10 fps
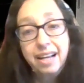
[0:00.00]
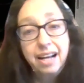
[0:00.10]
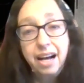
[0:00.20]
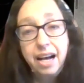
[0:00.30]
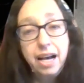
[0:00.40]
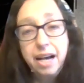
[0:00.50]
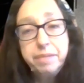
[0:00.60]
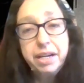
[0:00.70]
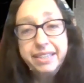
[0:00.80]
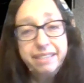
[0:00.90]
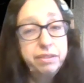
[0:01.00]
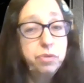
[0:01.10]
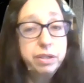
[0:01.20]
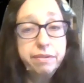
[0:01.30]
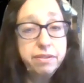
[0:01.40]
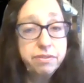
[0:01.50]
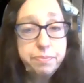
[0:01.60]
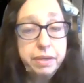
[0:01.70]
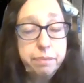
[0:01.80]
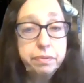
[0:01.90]
I'm not even one of those
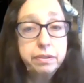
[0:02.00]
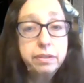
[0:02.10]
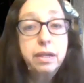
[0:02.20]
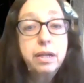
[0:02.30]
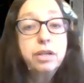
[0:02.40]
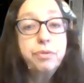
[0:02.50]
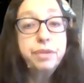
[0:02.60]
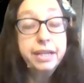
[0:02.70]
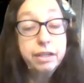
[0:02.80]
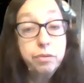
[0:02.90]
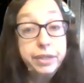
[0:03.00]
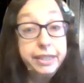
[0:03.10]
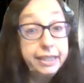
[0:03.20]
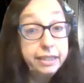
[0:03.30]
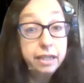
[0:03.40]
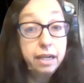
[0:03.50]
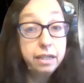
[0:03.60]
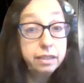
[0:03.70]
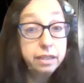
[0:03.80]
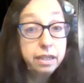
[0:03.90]
people who think we need
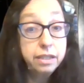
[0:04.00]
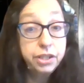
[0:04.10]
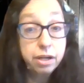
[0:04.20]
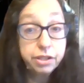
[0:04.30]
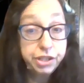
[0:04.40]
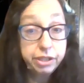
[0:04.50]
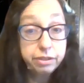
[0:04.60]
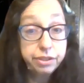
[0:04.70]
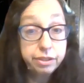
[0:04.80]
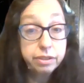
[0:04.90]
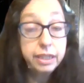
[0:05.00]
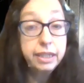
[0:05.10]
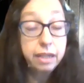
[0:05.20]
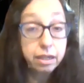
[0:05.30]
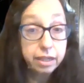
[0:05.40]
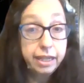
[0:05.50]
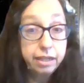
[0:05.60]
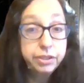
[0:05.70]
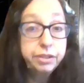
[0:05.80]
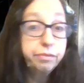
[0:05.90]
a dog shelter in our county.